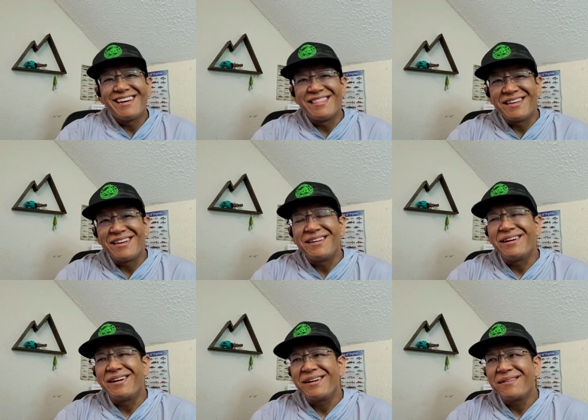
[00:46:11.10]
And then
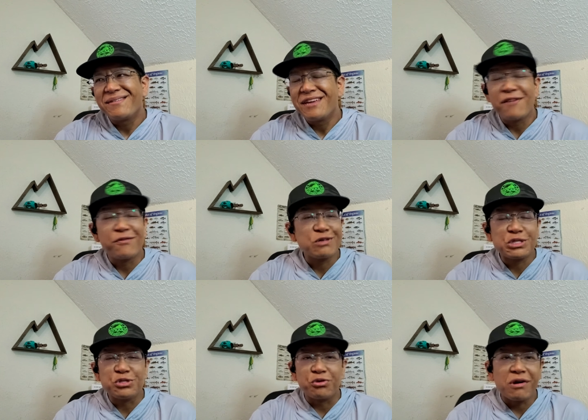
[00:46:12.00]
uh, yeah, of
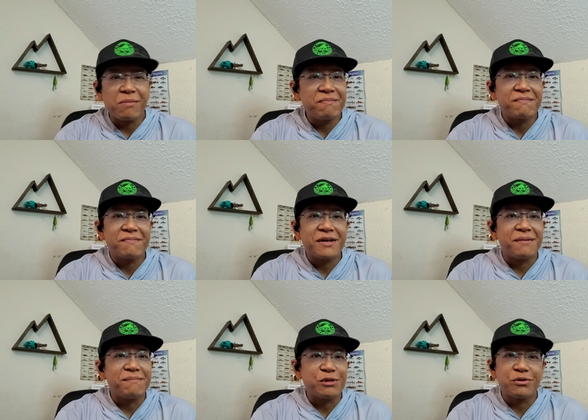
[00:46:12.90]
course, drum. Um,
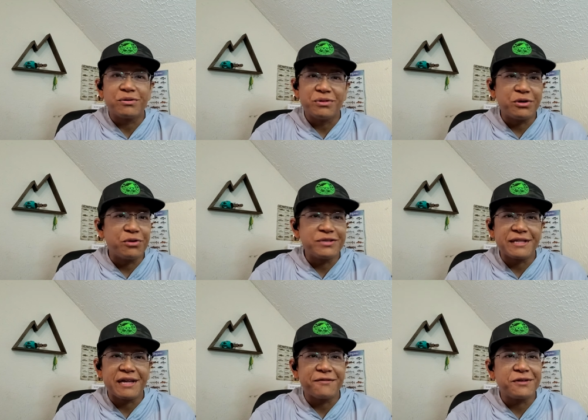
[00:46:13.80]
they're they're always a lot of